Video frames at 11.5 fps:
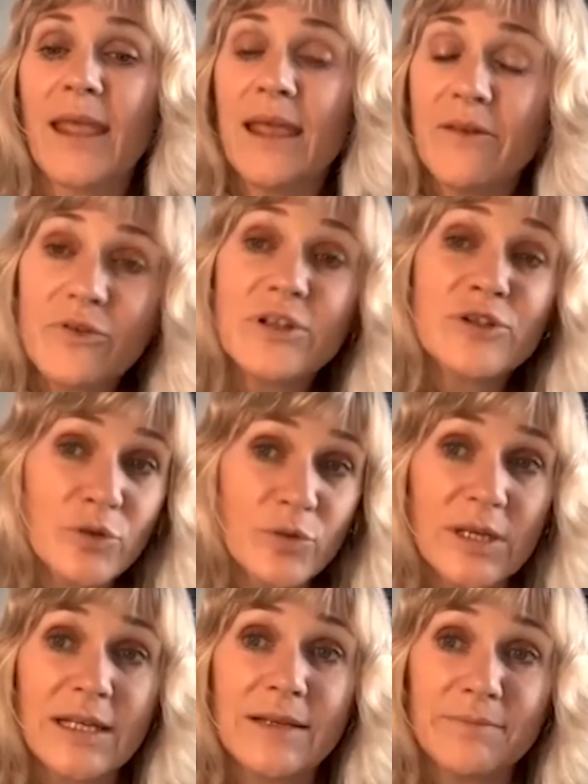Every
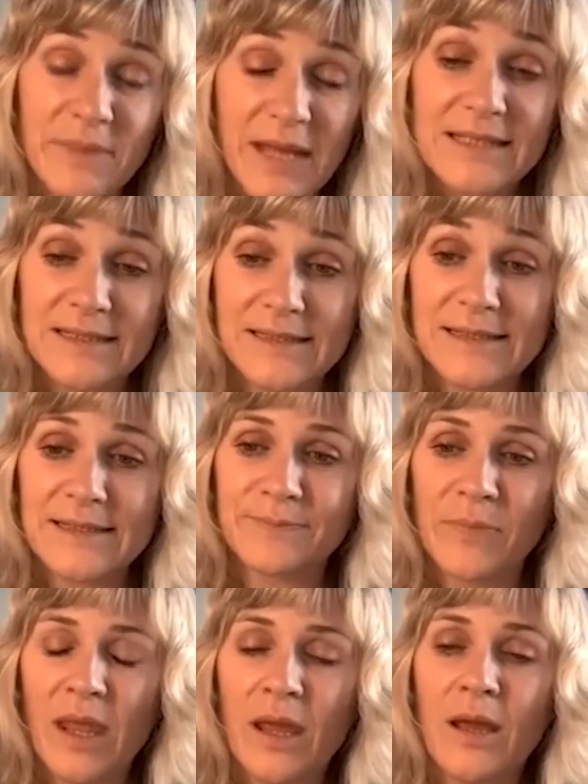degree matters.
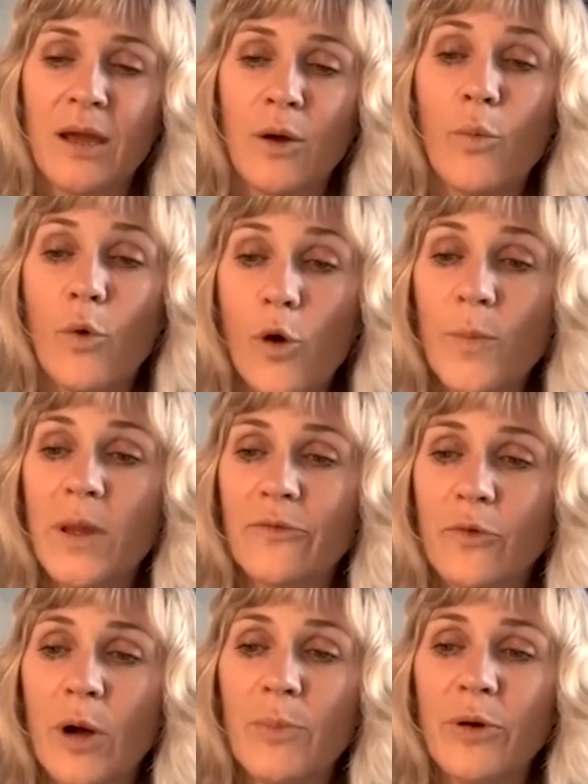Warming of
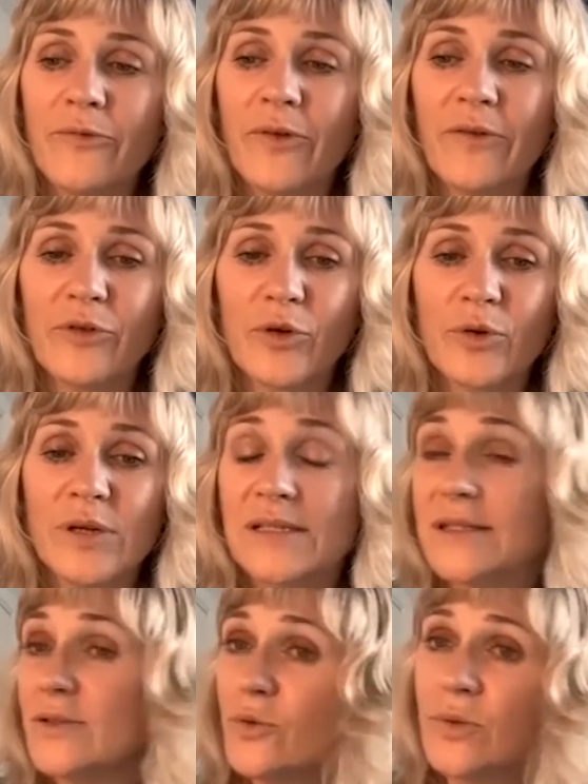1.5 degrees
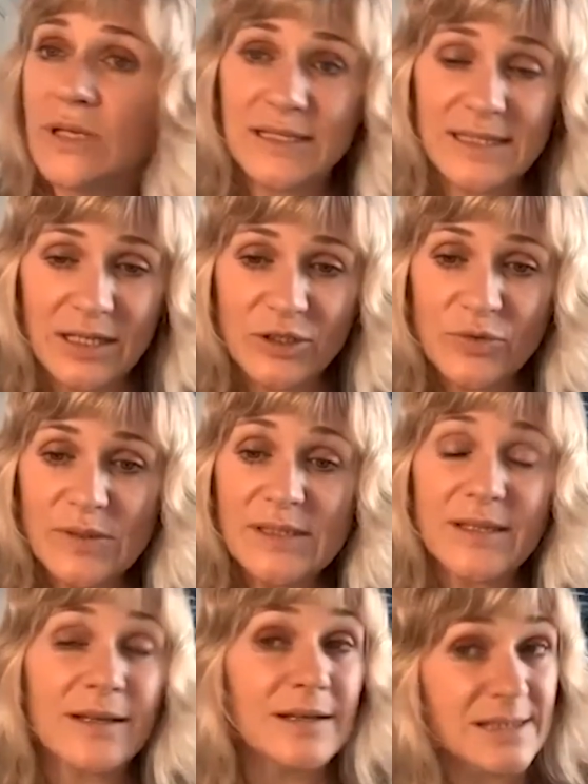is already dangerous,
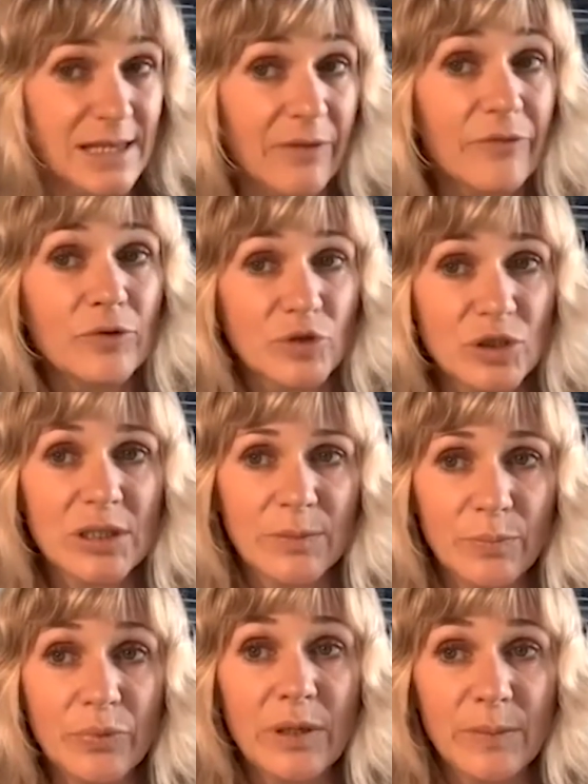and it's unfortunately
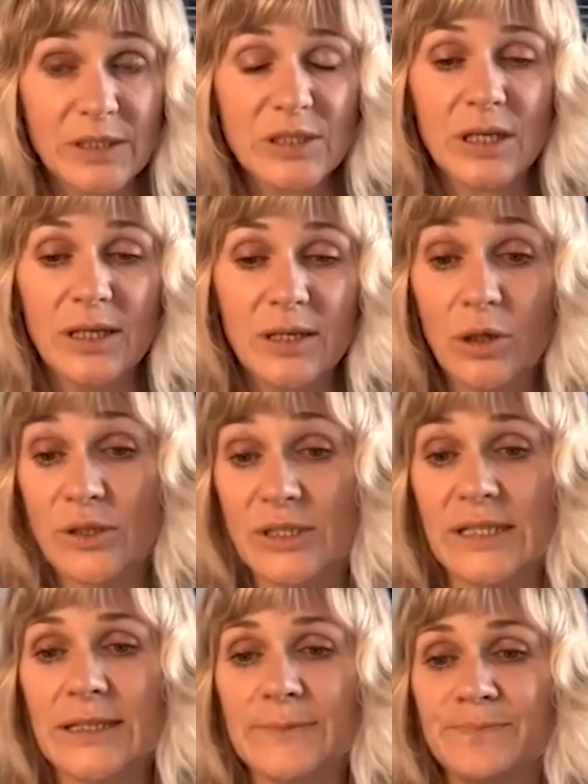pretty much locked
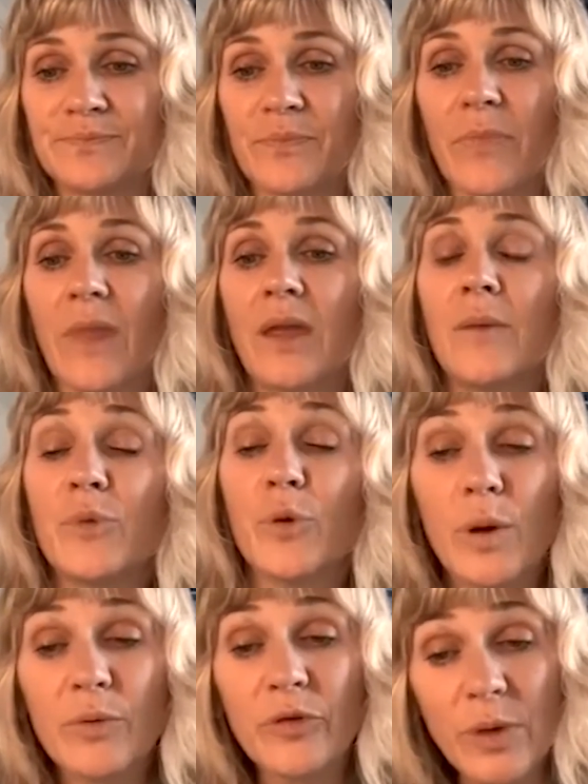in. But
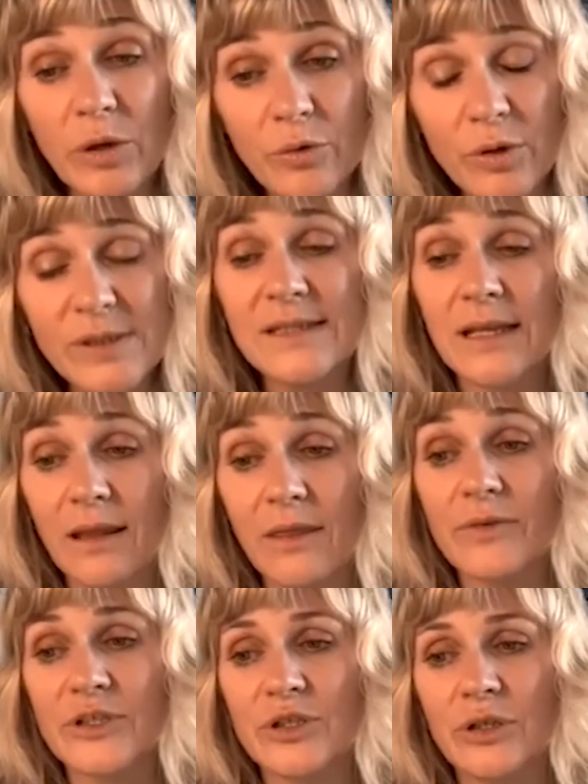once we cross that
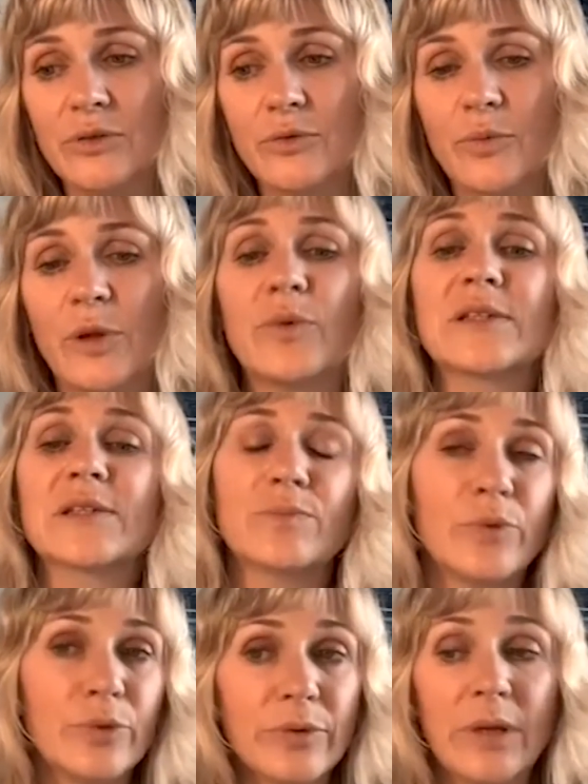threshold, we risk
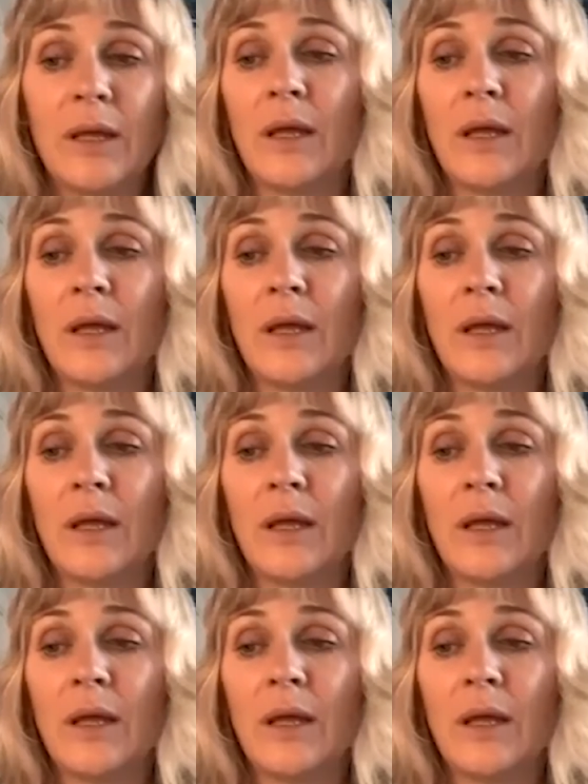more